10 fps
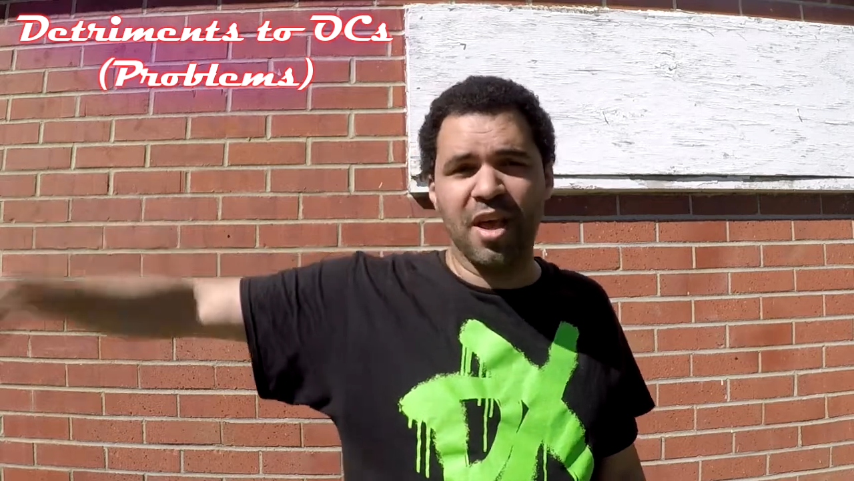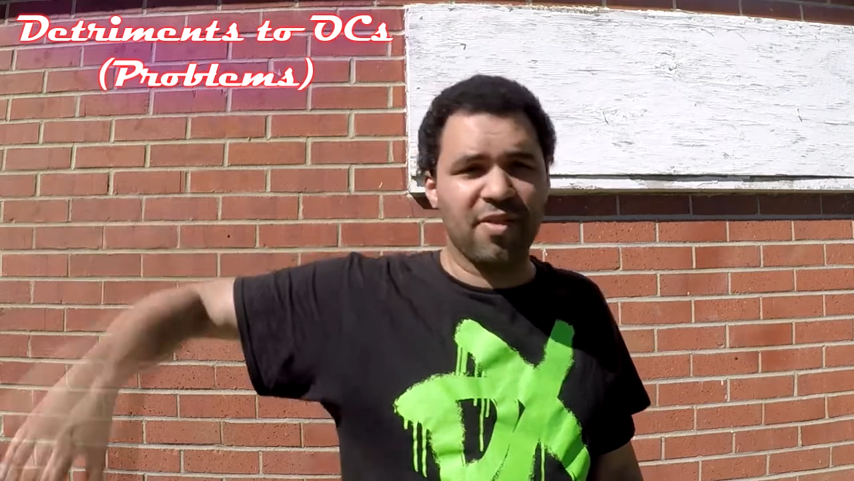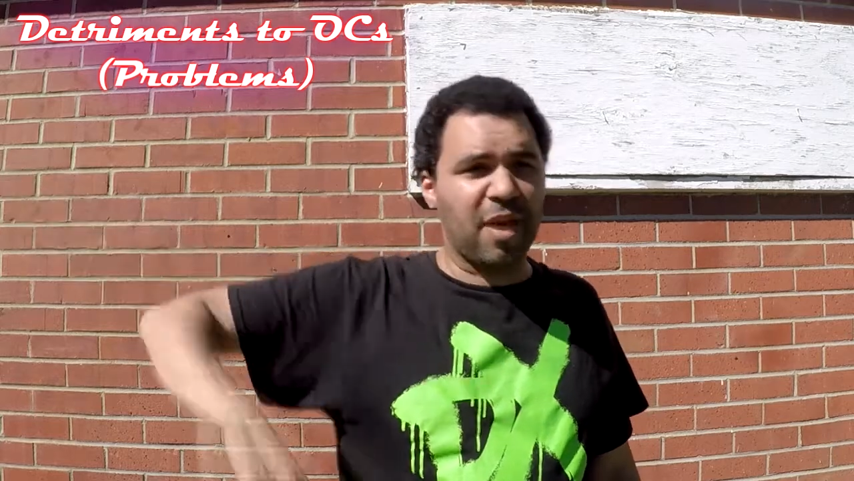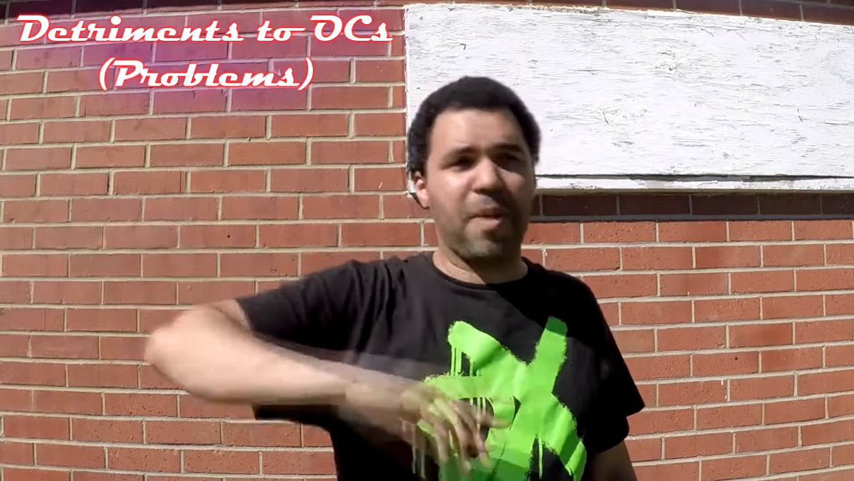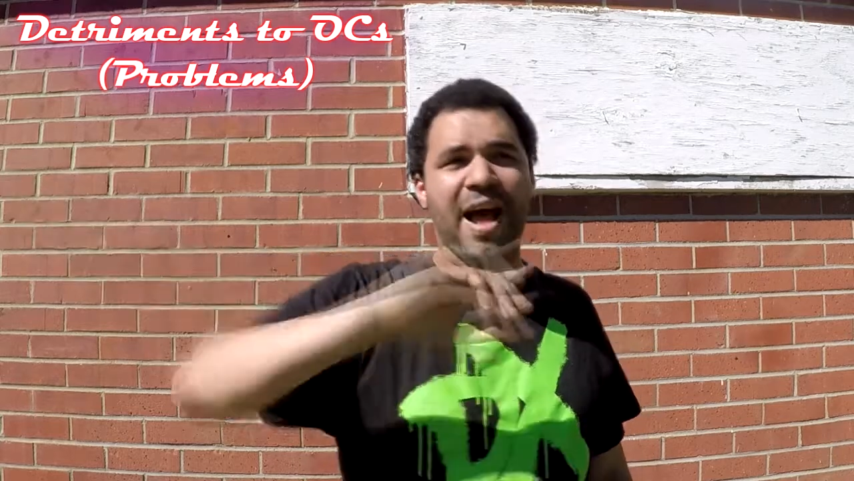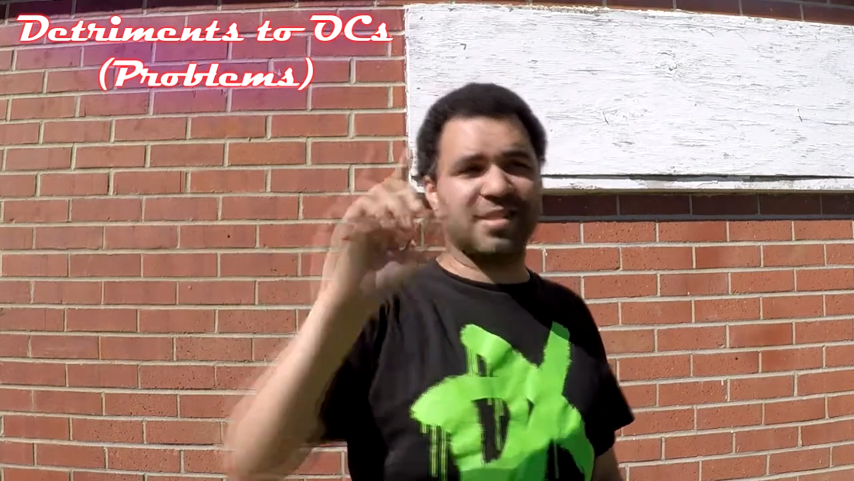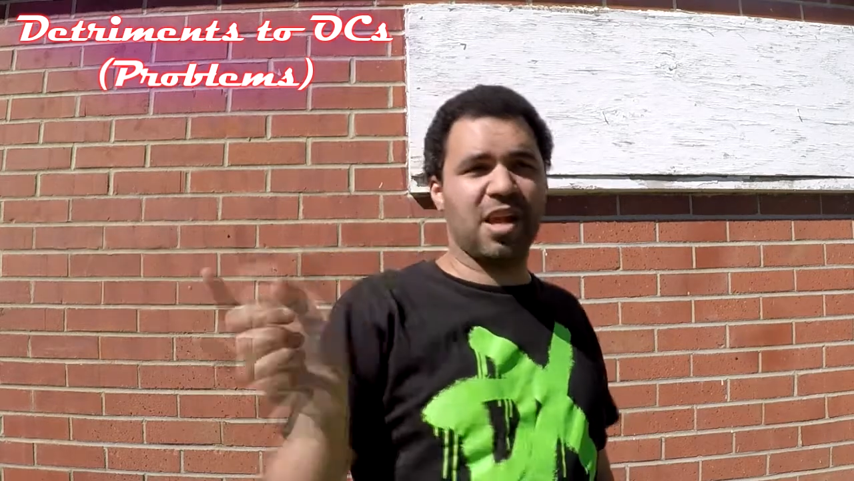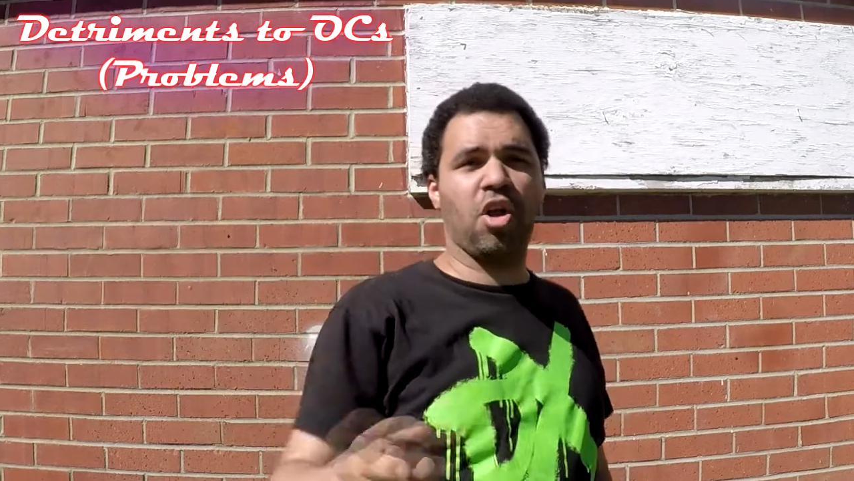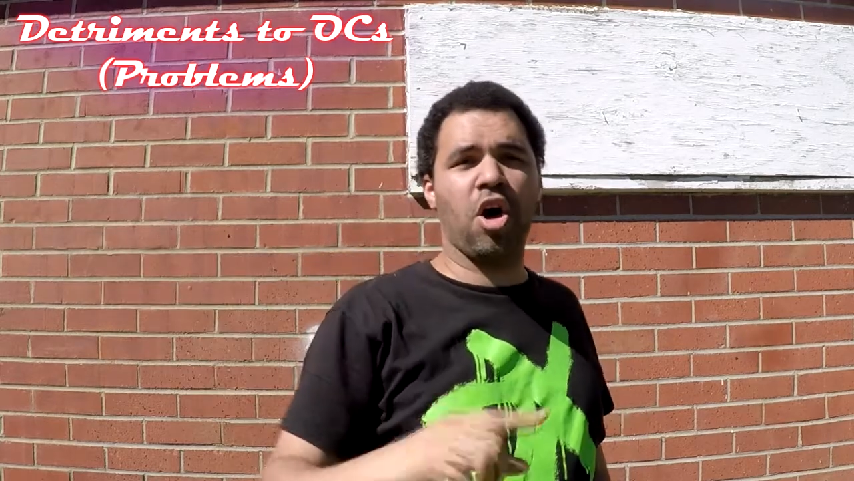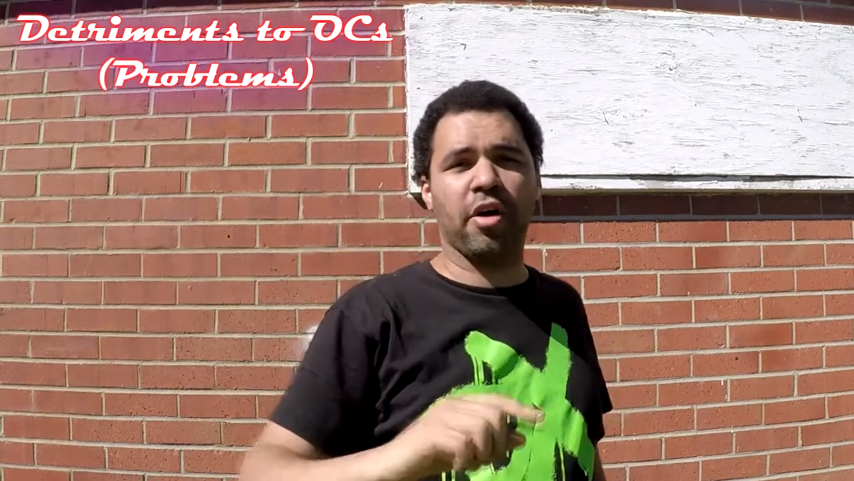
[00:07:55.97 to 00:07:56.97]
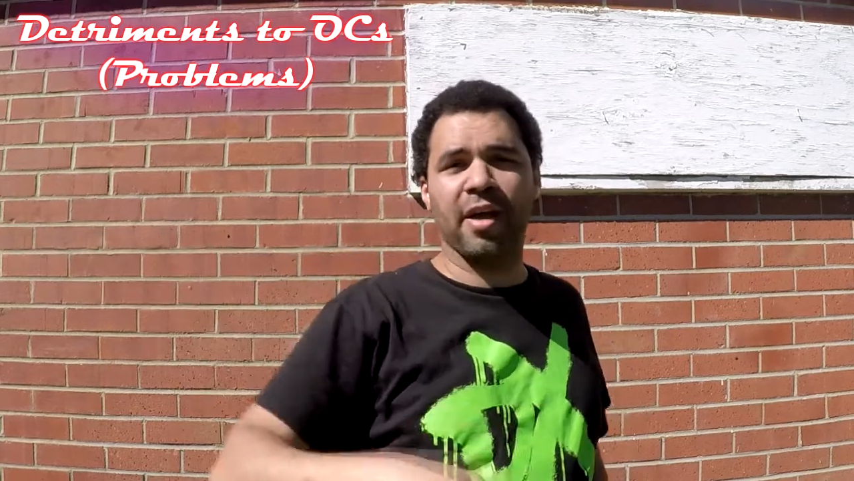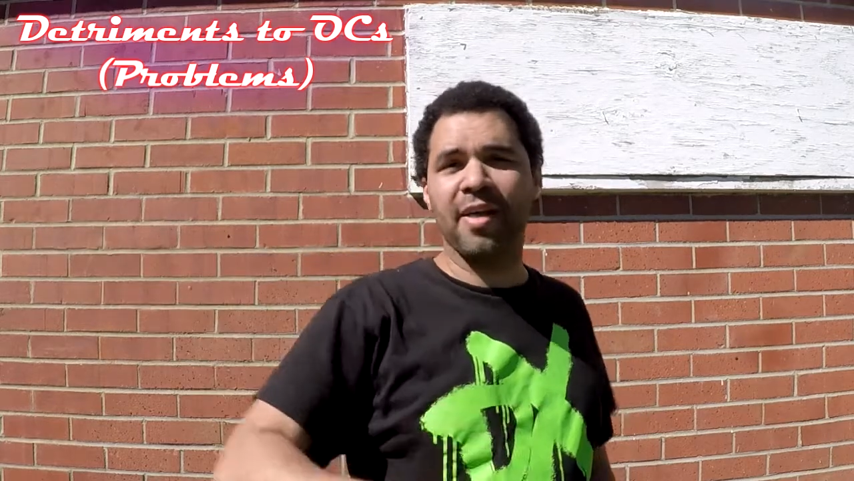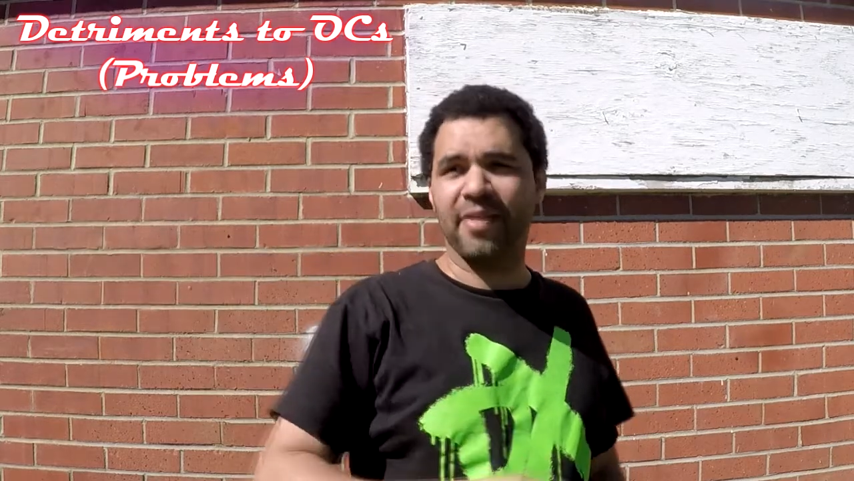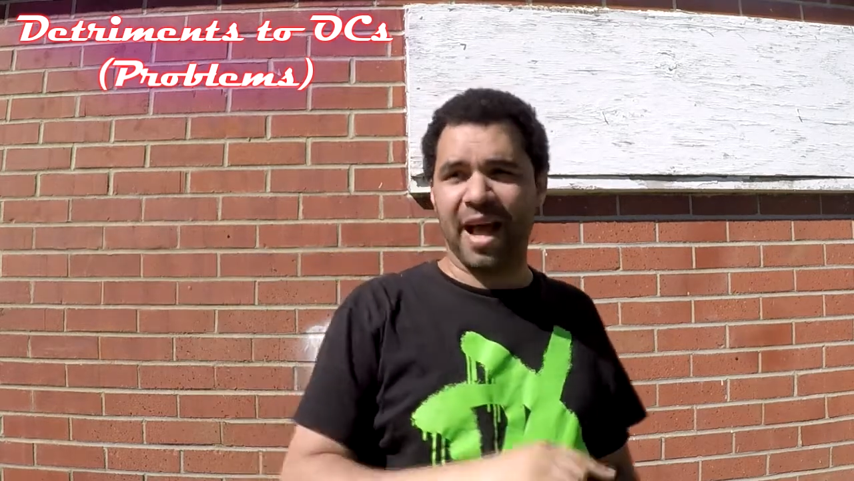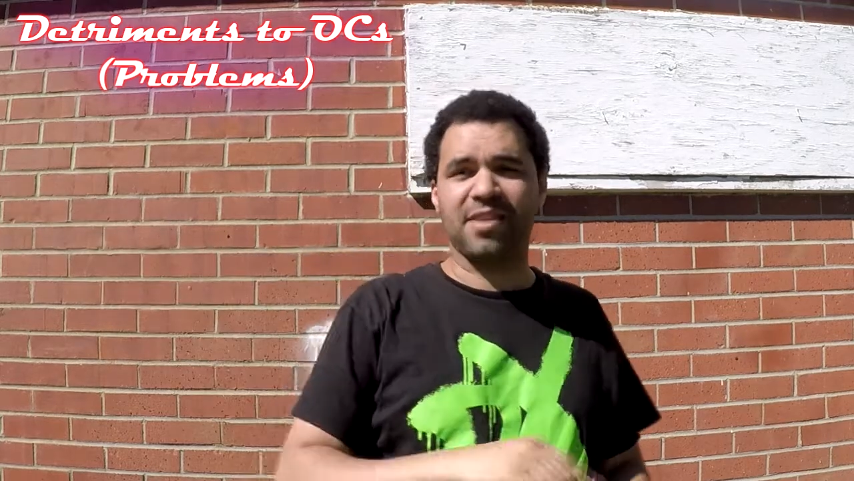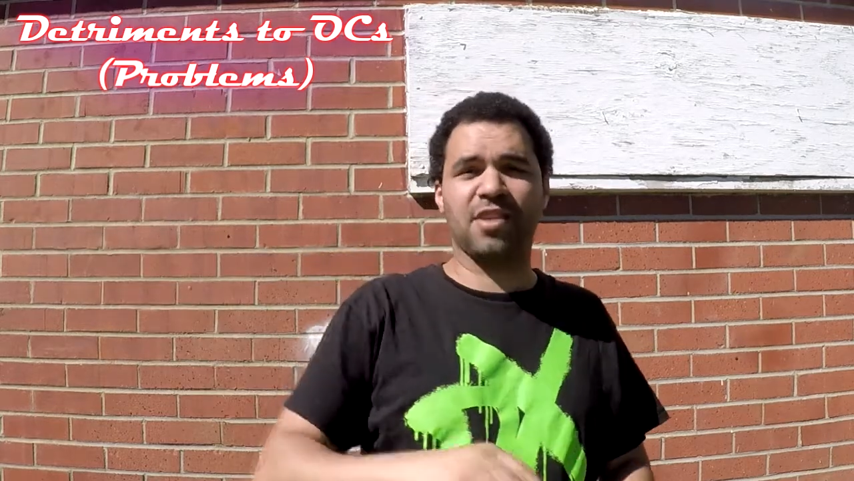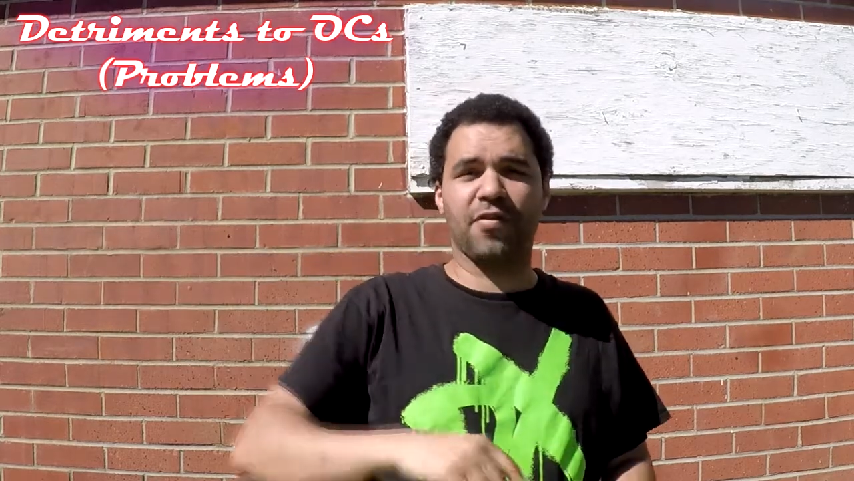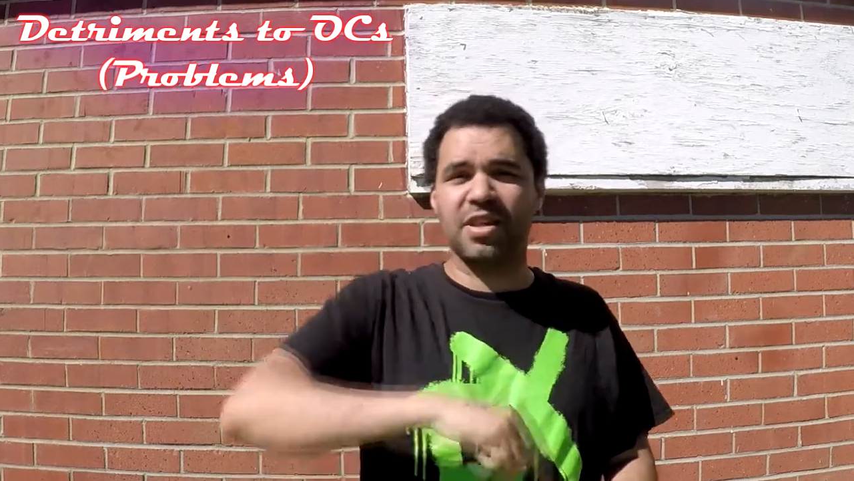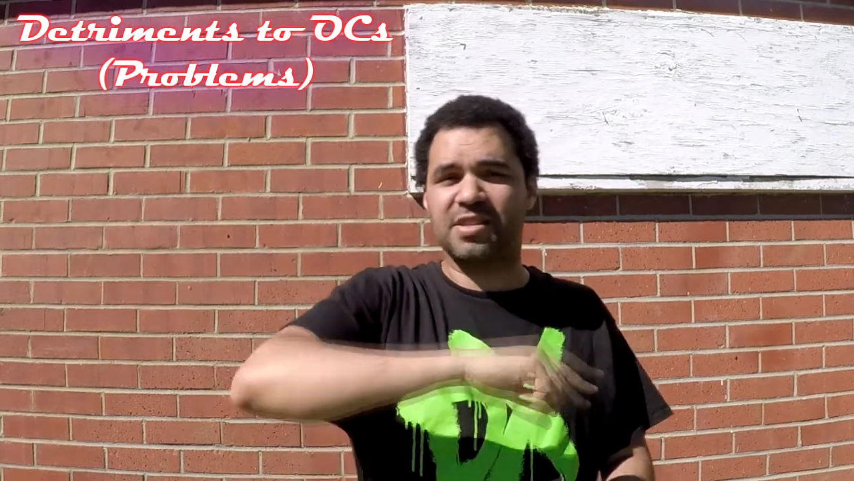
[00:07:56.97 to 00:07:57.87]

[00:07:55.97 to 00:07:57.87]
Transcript: They pass that along. That stuff gets